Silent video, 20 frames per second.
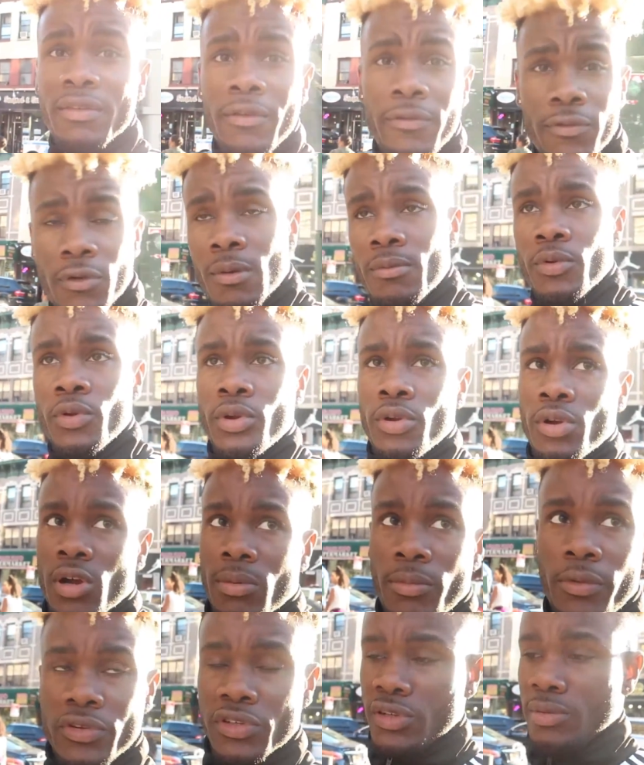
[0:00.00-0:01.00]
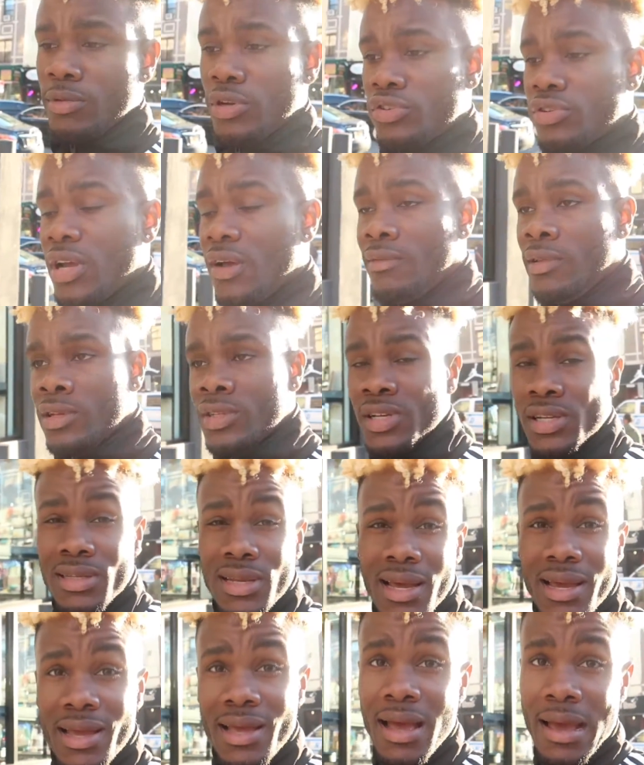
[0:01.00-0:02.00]
even from New York. Most of them are traveling just
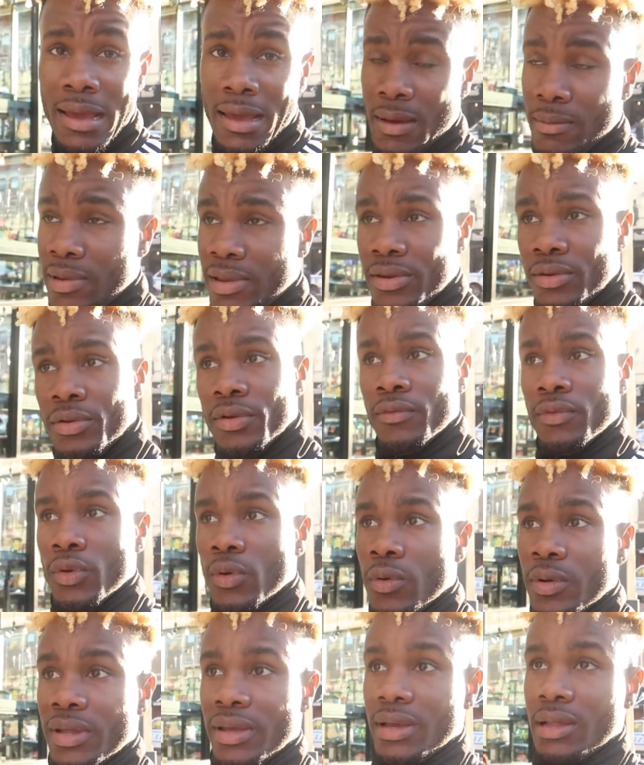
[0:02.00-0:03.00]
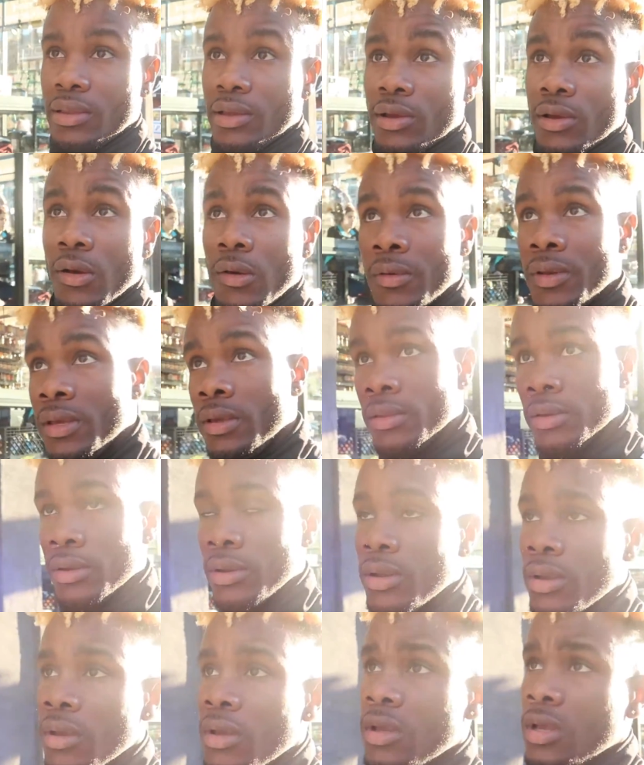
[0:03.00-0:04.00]
like I am and they don't even know where the hell they're going either.
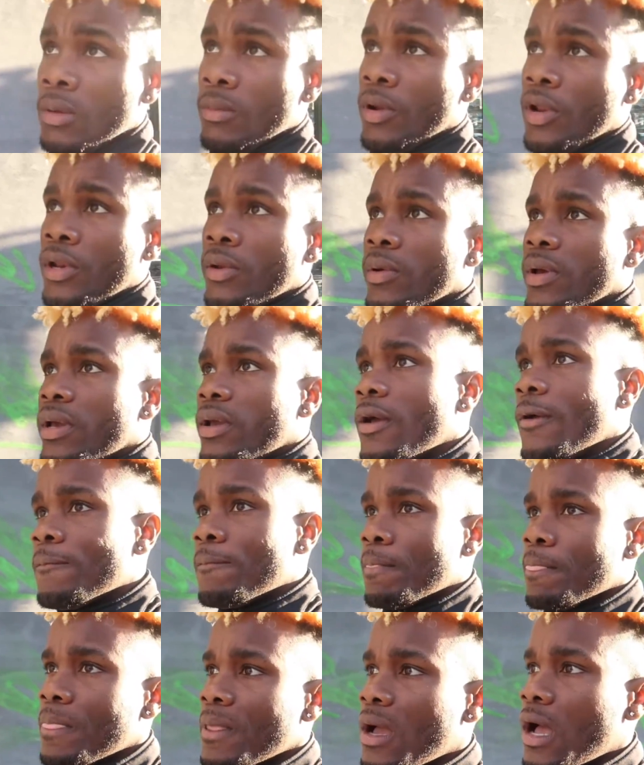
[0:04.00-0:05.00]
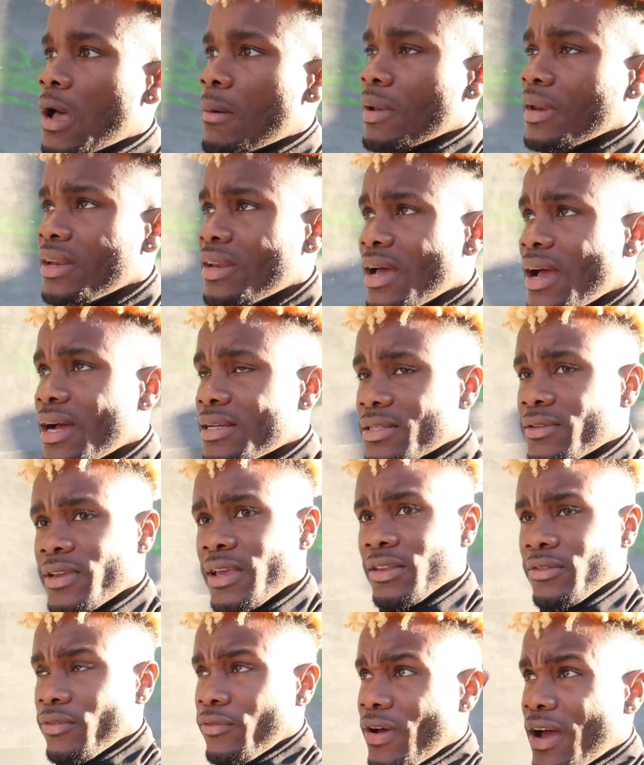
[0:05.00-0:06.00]
But anyway, I did ask
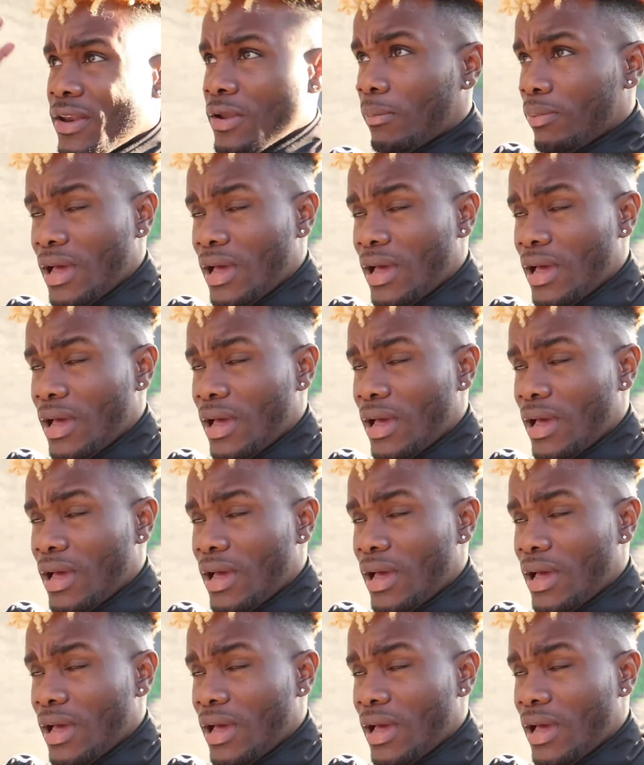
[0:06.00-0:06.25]
to find a